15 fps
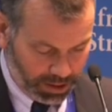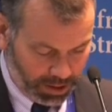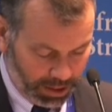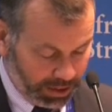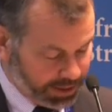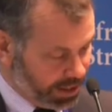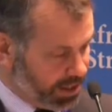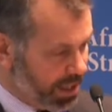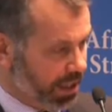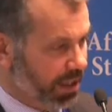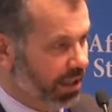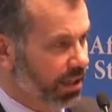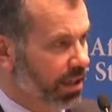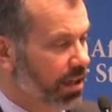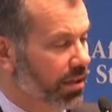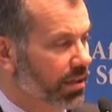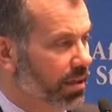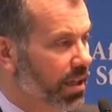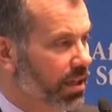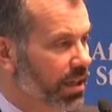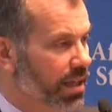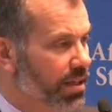I'll just think I'll, I'll,
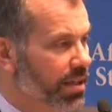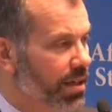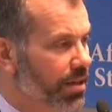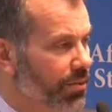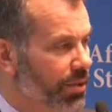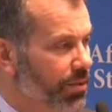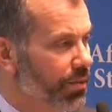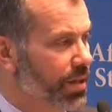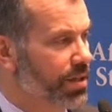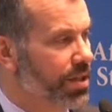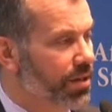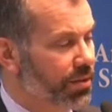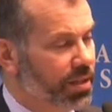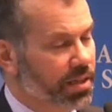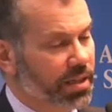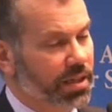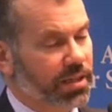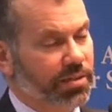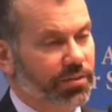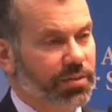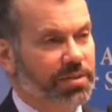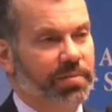I'll end there with one note
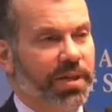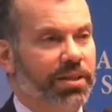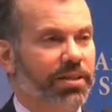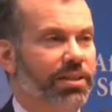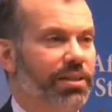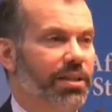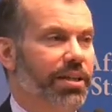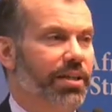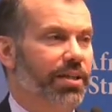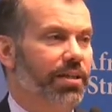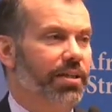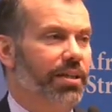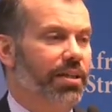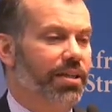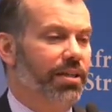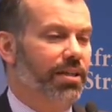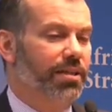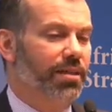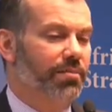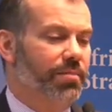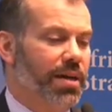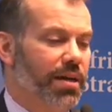that was made earlier
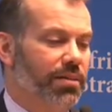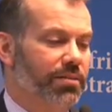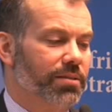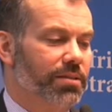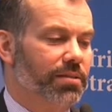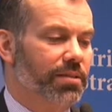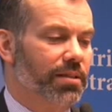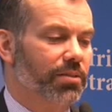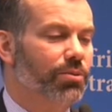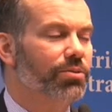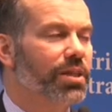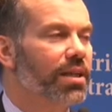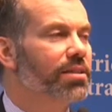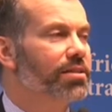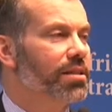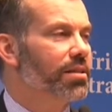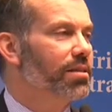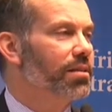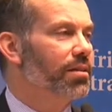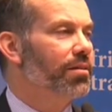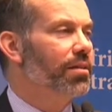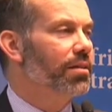uh, about who does
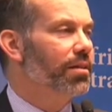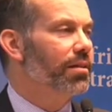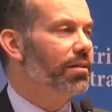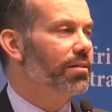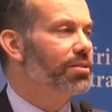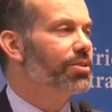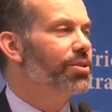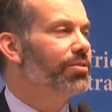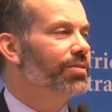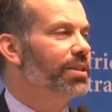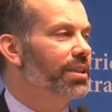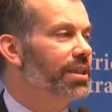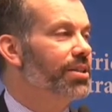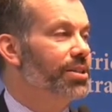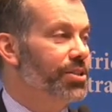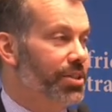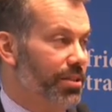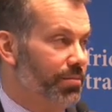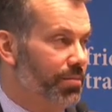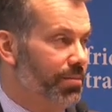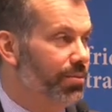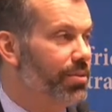uh, servant
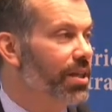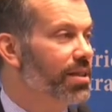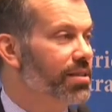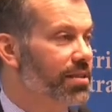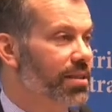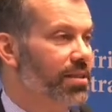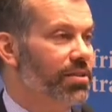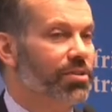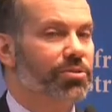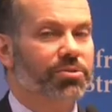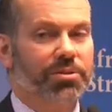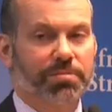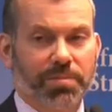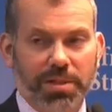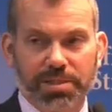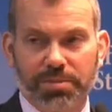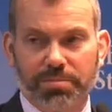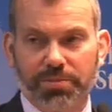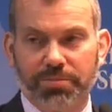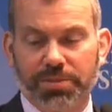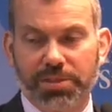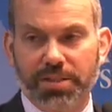leadership, who does this, who's
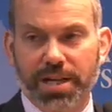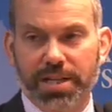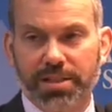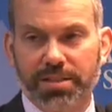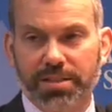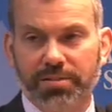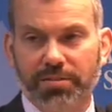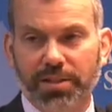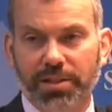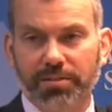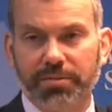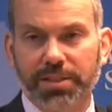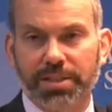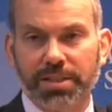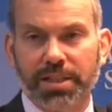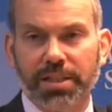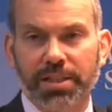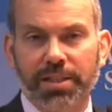responsible for strategy development.